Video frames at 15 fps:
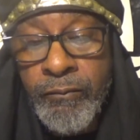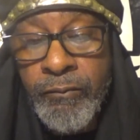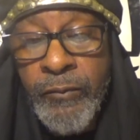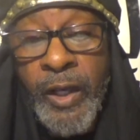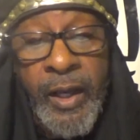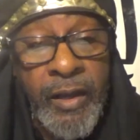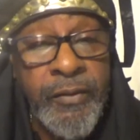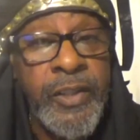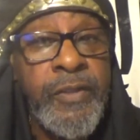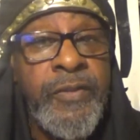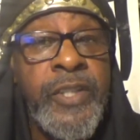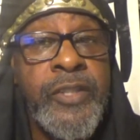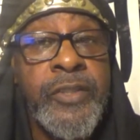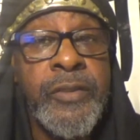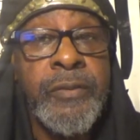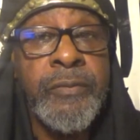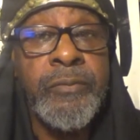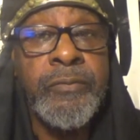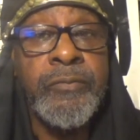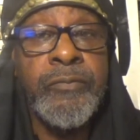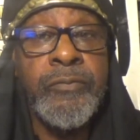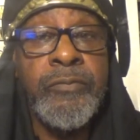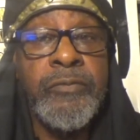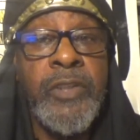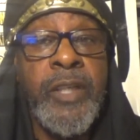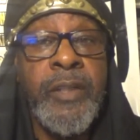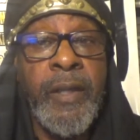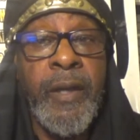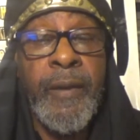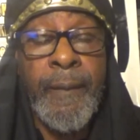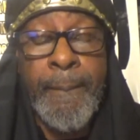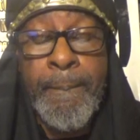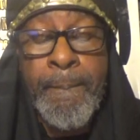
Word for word: That heavenly vision that he had.